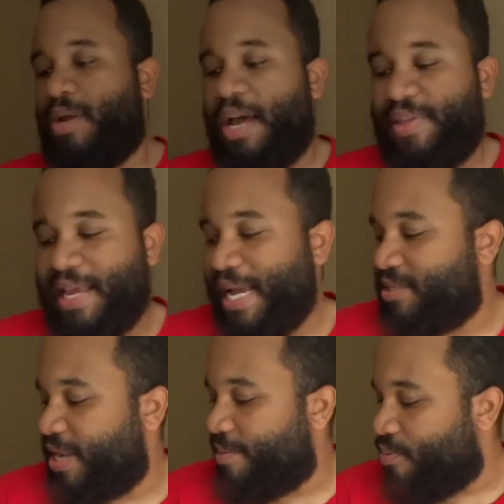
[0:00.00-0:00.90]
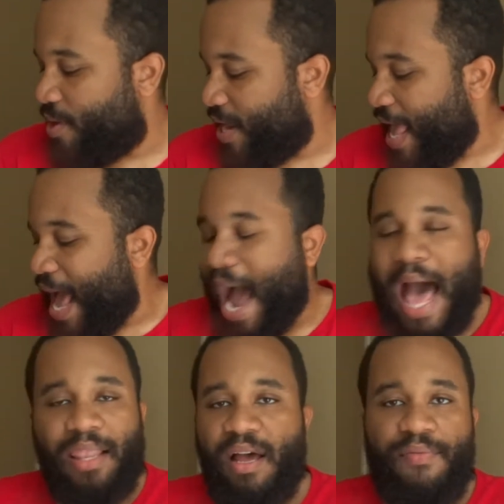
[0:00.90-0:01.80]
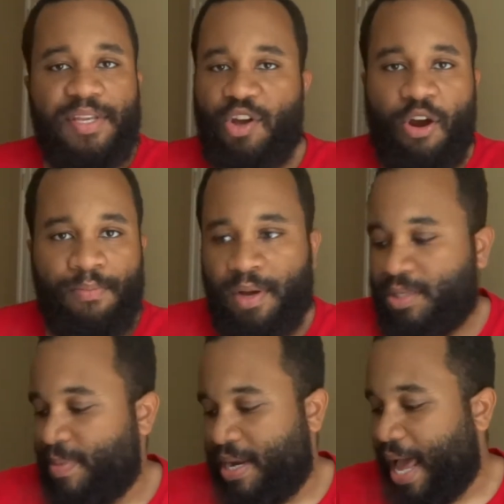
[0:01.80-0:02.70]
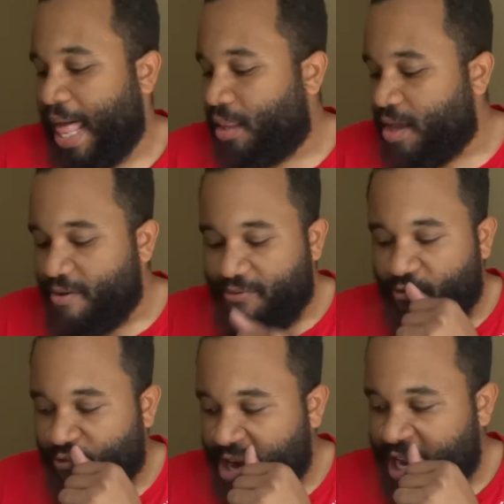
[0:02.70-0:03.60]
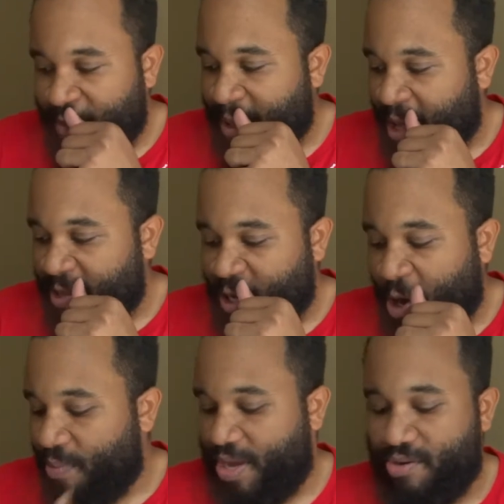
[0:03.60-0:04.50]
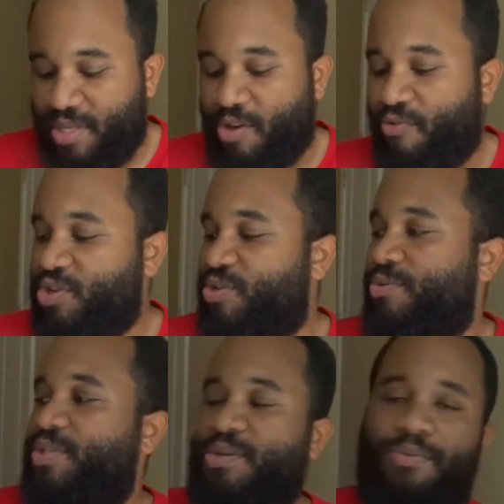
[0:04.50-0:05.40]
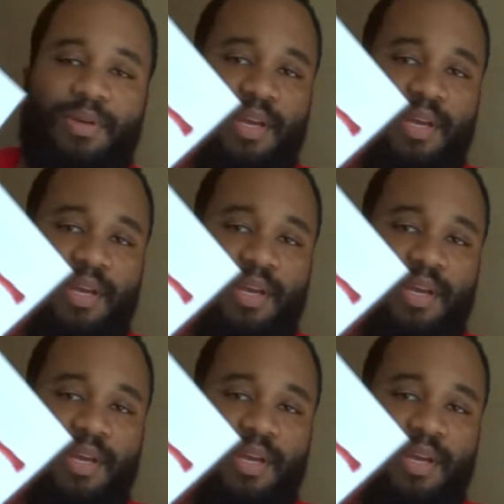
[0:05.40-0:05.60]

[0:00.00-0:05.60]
on how they got to that point. I love these art books, man. I love reading about the... Oh, here's the original suit.